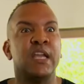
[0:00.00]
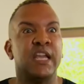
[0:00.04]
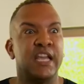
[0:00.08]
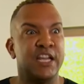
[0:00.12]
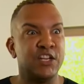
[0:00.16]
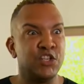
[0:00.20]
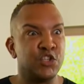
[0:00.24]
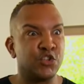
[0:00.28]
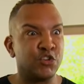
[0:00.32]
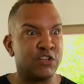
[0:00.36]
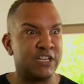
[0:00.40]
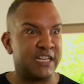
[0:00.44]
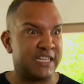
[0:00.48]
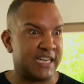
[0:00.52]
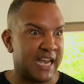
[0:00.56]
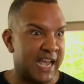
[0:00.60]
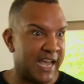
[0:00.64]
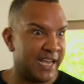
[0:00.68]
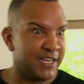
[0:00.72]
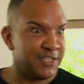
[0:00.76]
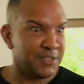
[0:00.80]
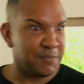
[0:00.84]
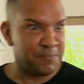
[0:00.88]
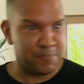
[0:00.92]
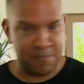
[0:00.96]
In
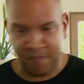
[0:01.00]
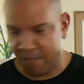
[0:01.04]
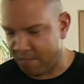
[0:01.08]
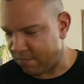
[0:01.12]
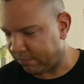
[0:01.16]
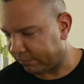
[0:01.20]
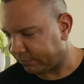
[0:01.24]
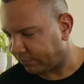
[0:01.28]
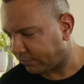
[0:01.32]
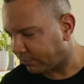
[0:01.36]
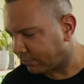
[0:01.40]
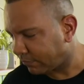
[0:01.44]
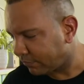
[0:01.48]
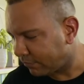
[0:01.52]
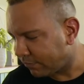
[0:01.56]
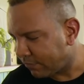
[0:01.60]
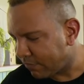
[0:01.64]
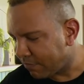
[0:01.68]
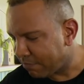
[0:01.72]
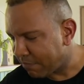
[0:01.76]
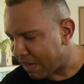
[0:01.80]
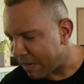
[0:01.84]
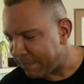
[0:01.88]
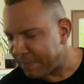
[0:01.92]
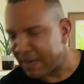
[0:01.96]
Trinidad,
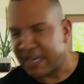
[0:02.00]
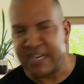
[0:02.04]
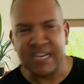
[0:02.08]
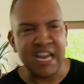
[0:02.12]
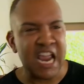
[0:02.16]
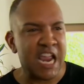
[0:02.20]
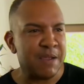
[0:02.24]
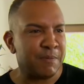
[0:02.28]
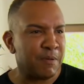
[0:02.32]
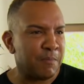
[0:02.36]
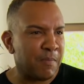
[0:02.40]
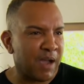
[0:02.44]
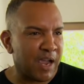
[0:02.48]
maybe a neighbour